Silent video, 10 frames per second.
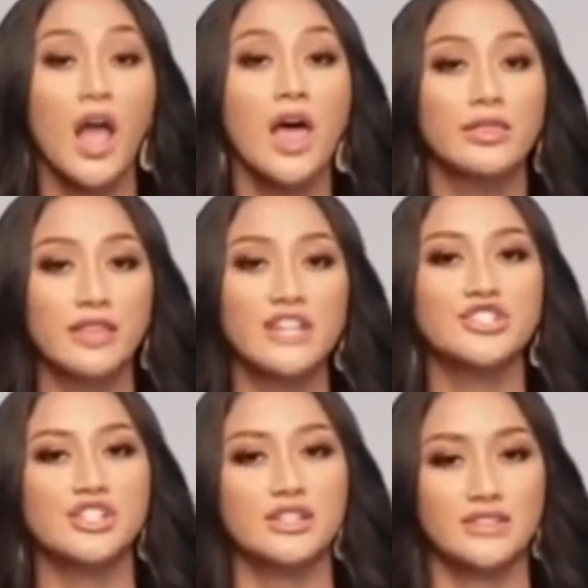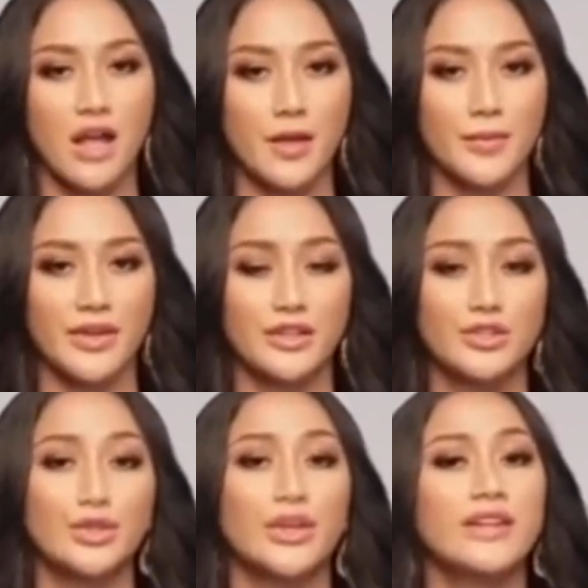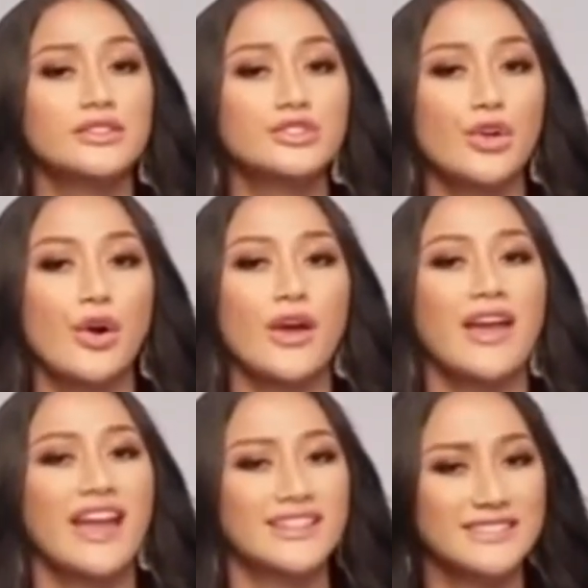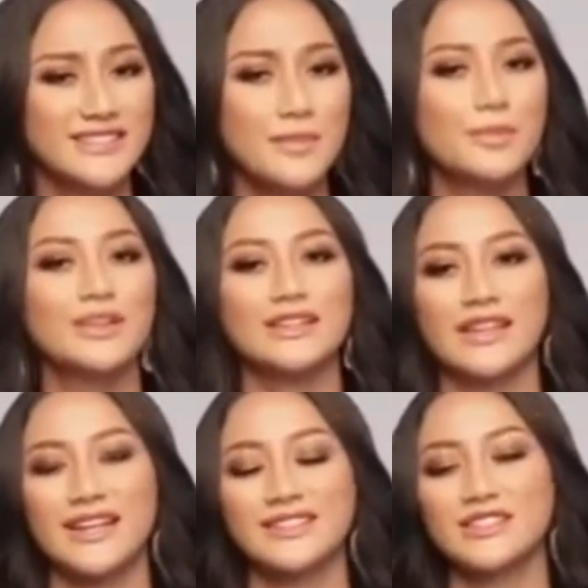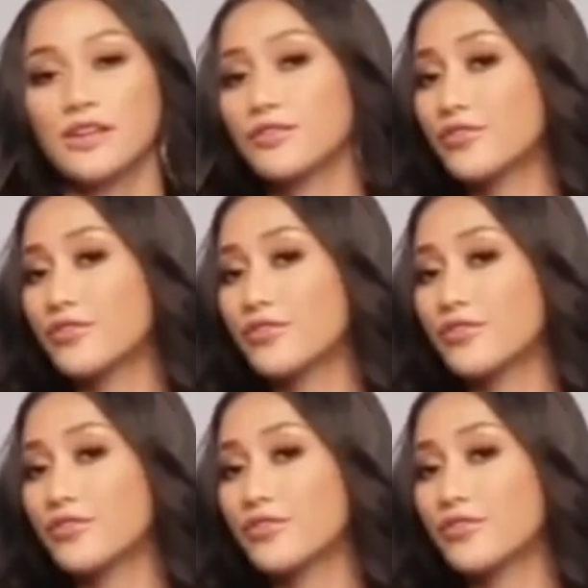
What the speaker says: This year taught me to enjoy the simple things yet